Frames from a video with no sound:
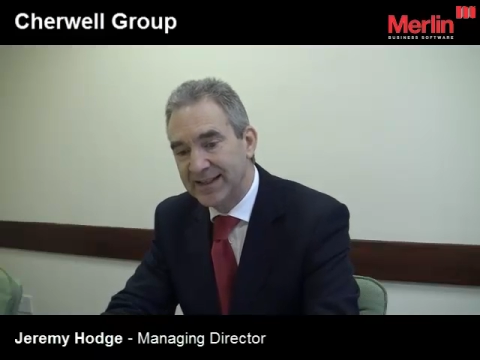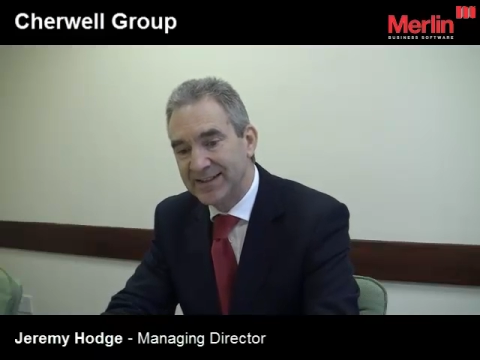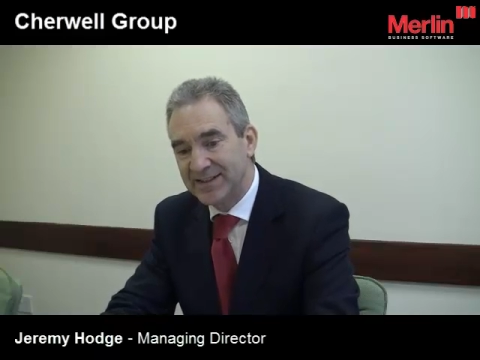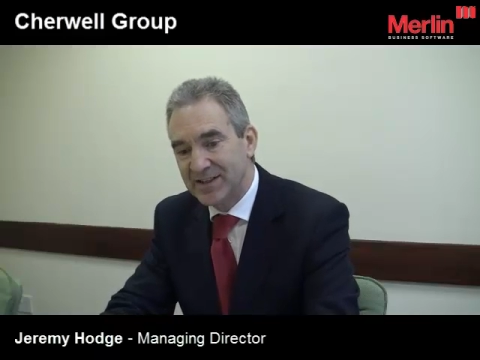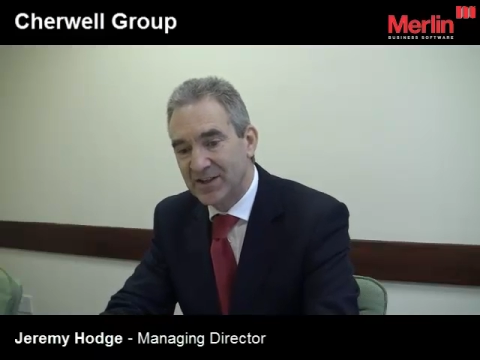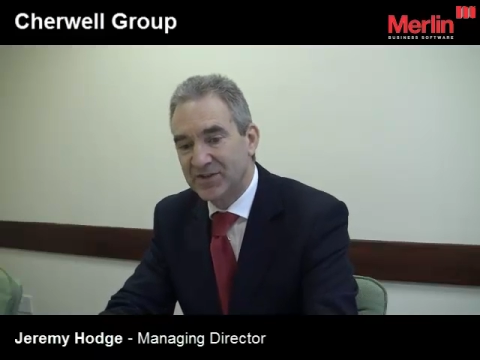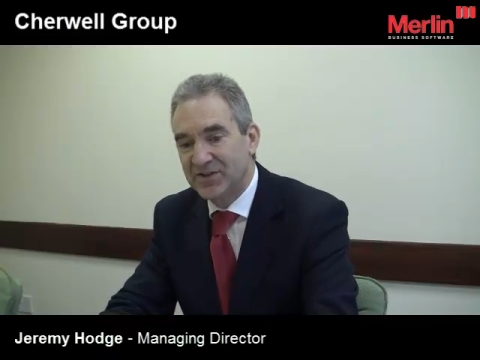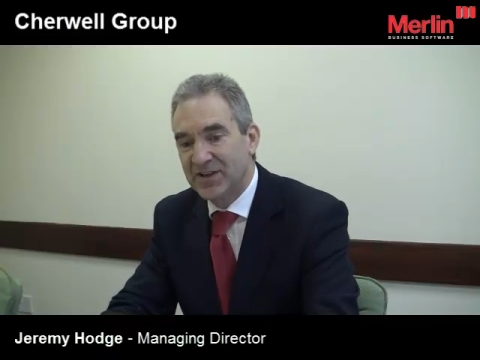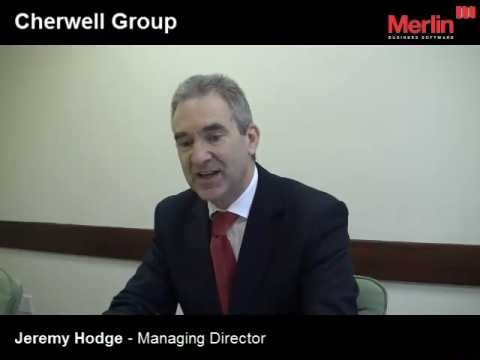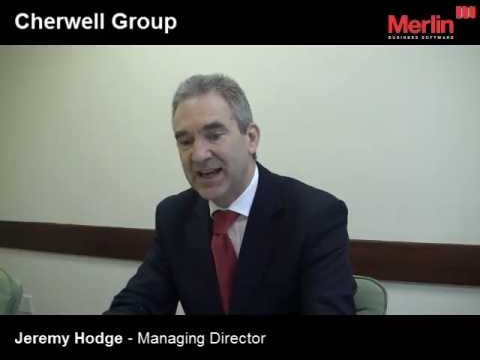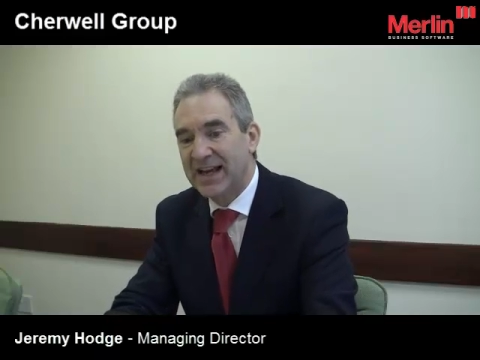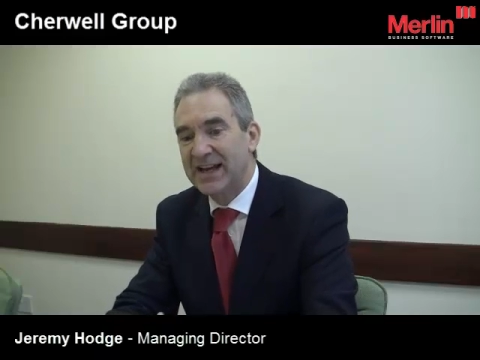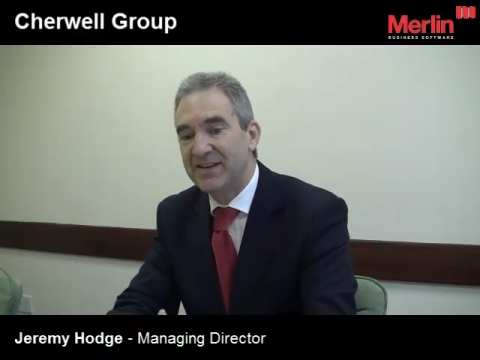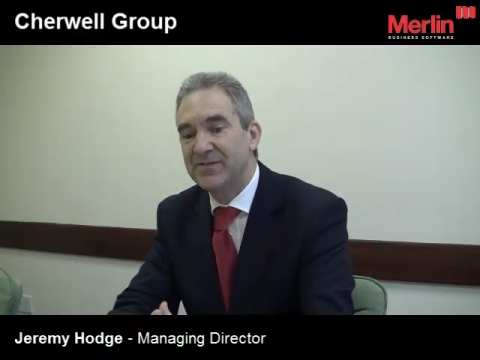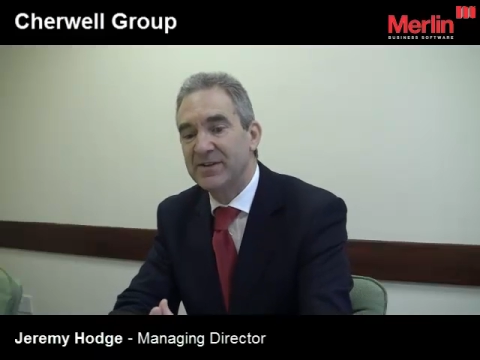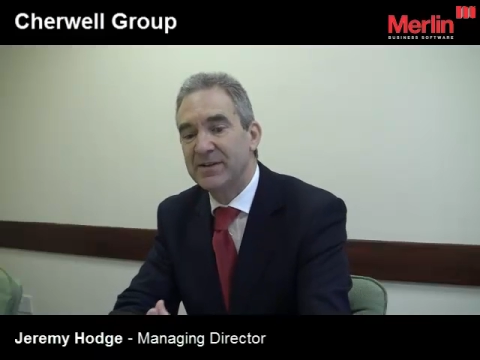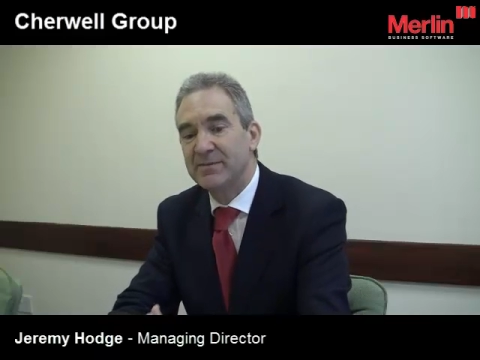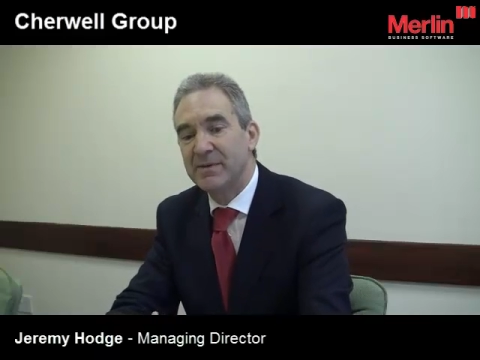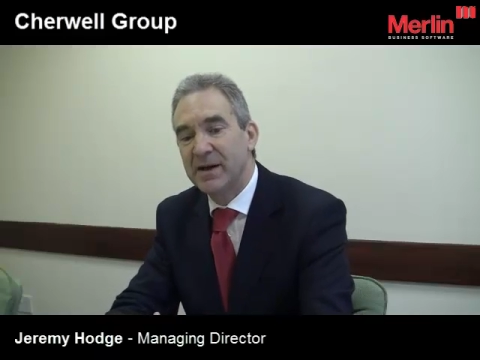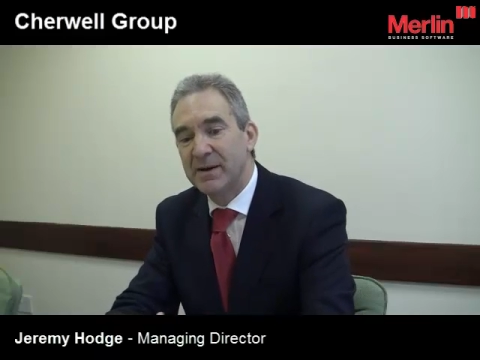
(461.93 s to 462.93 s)
does
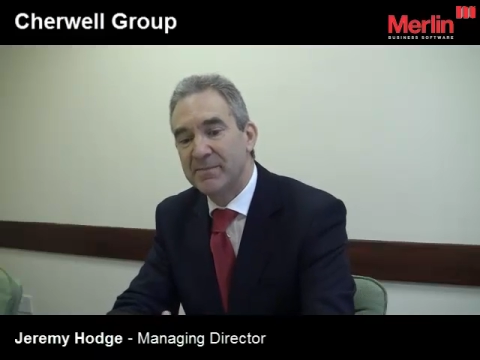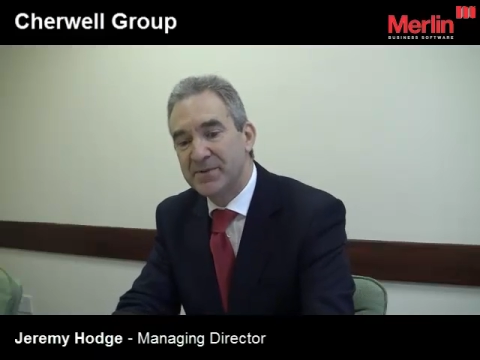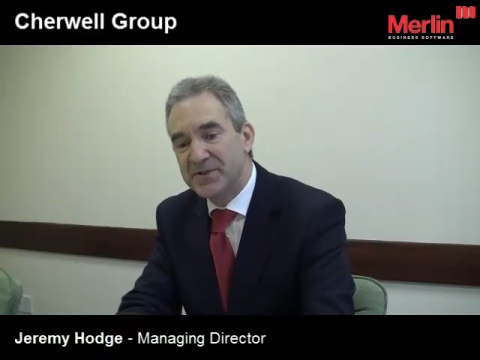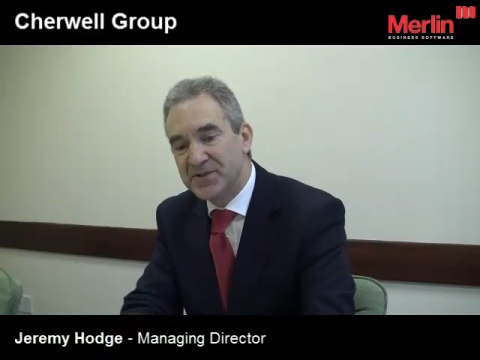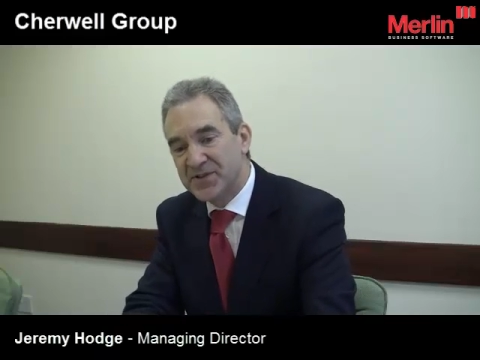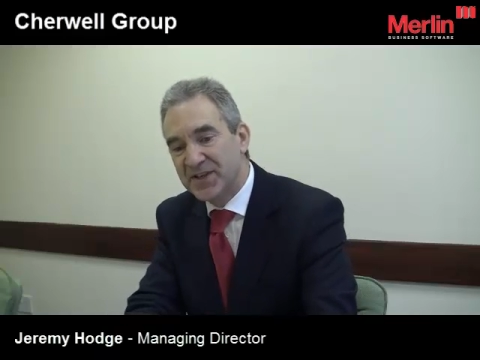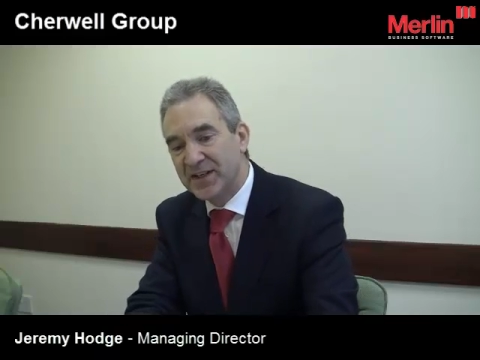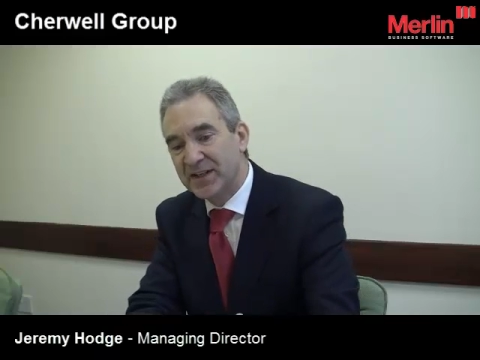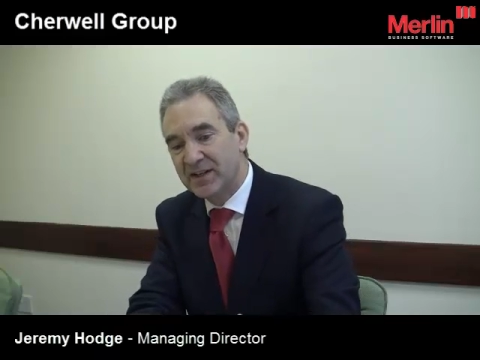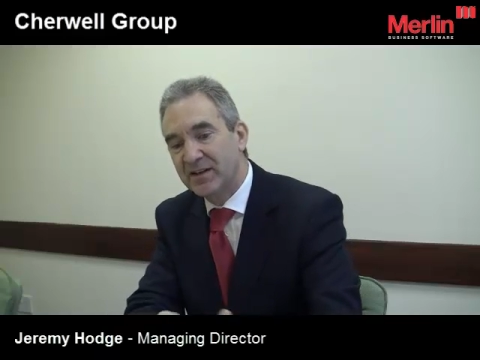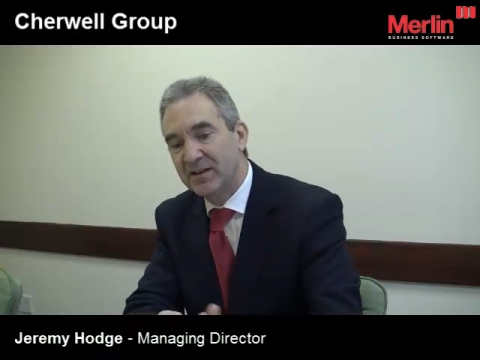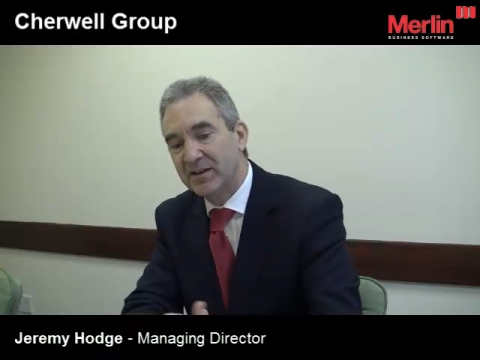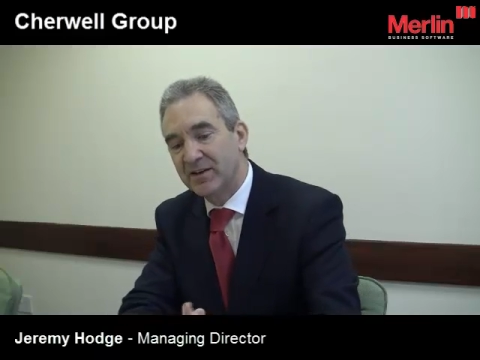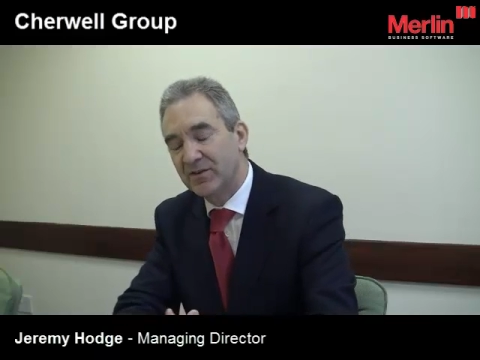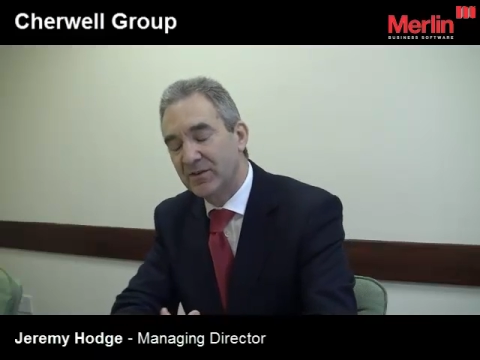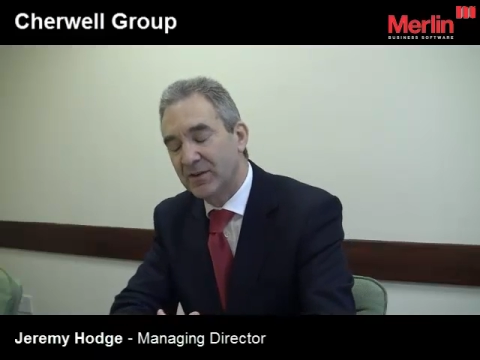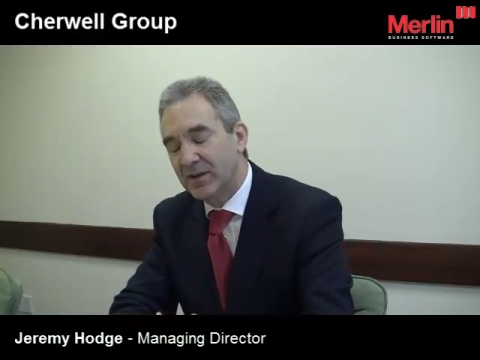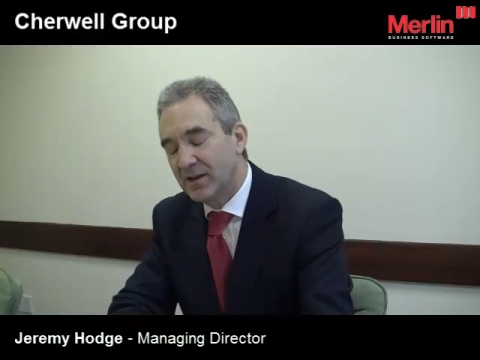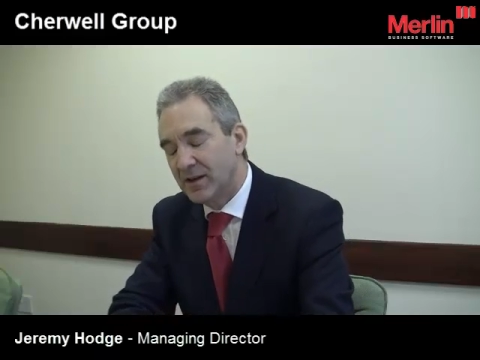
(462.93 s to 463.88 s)
have a particular